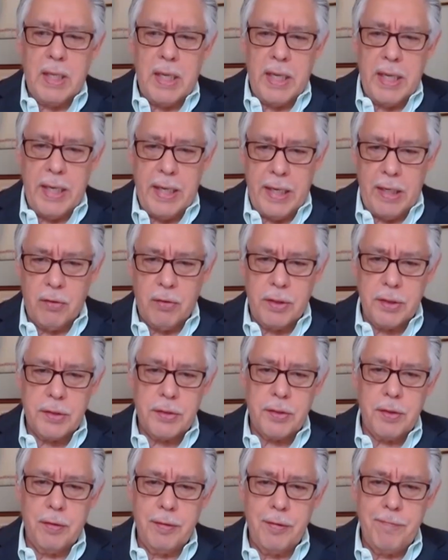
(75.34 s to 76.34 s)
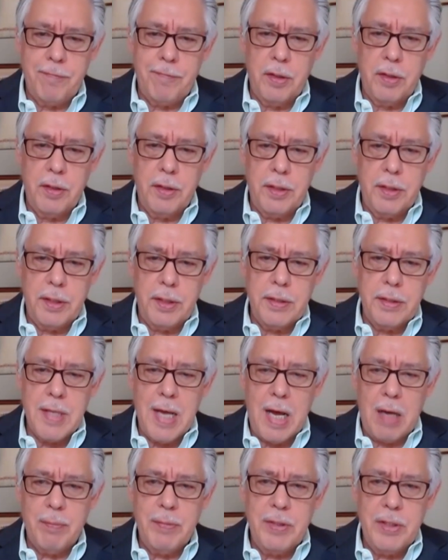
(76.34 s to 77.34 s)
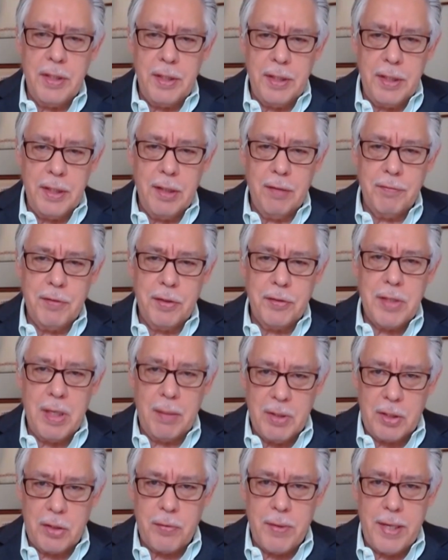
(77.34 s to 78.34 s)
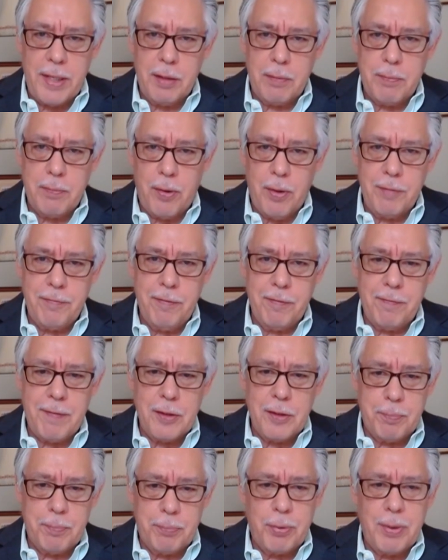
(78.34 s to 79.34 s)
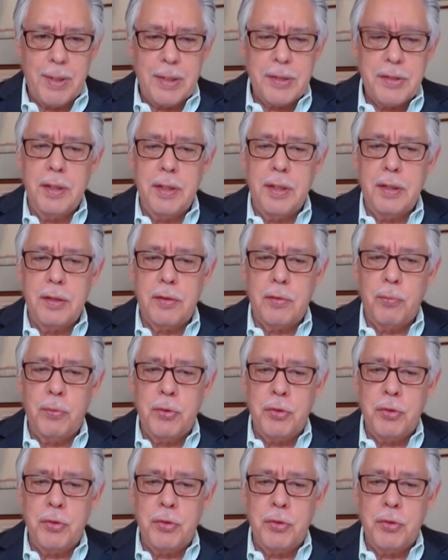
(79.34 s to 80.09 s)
Harris, so the nominee of the Democratic Party for vice president.